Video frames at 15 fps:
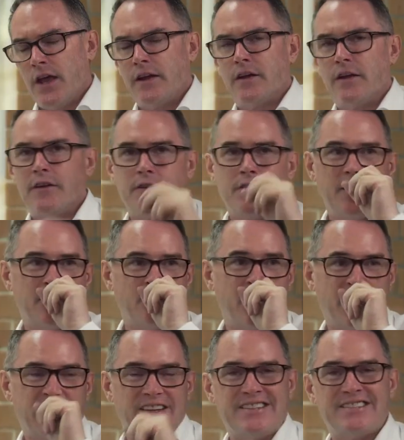And I think,
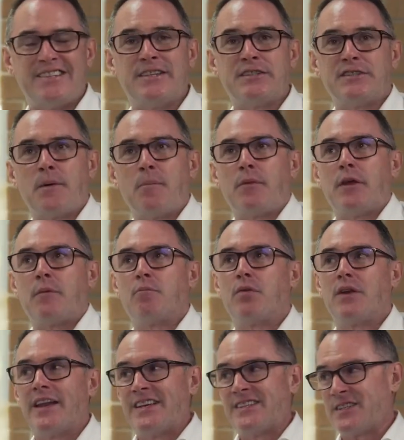Mel, there's something
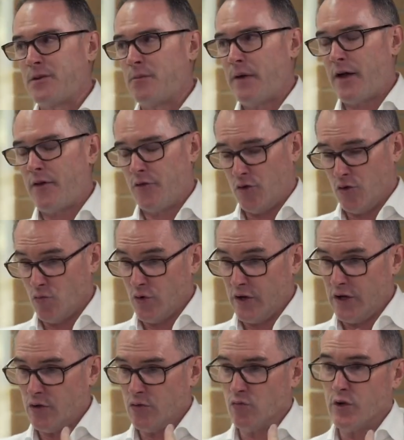pleasant about the
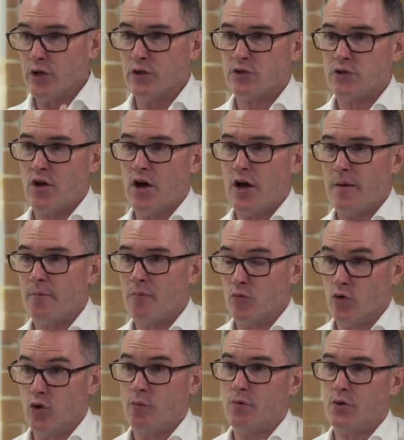real-time,
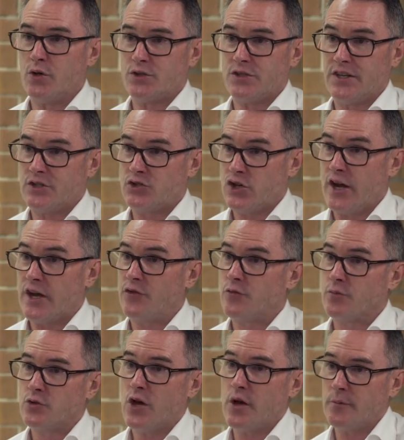real-person exchange
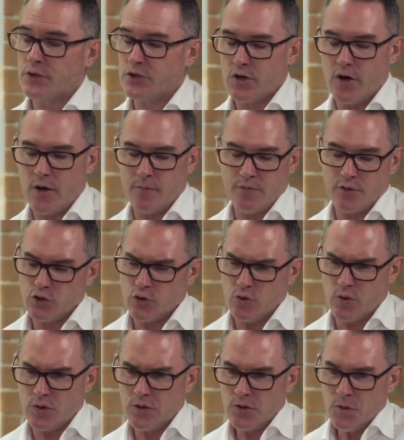from time to time, for
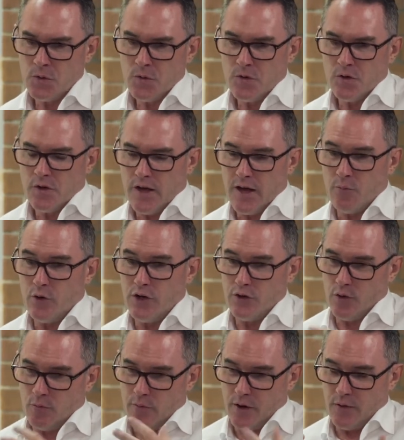sure. And we
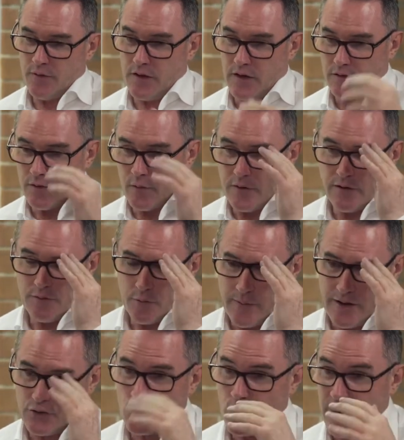do both here. So from
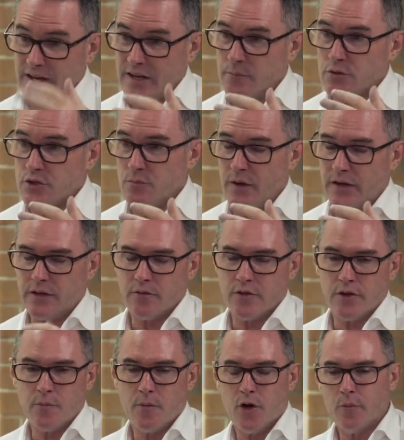our training perspective at
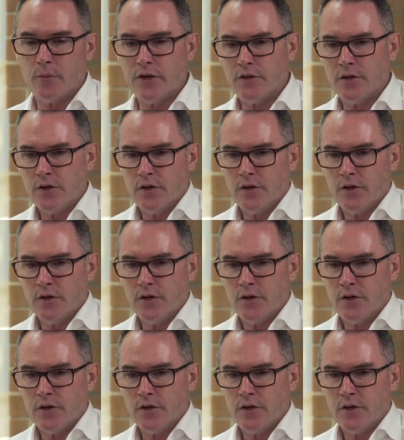the moment,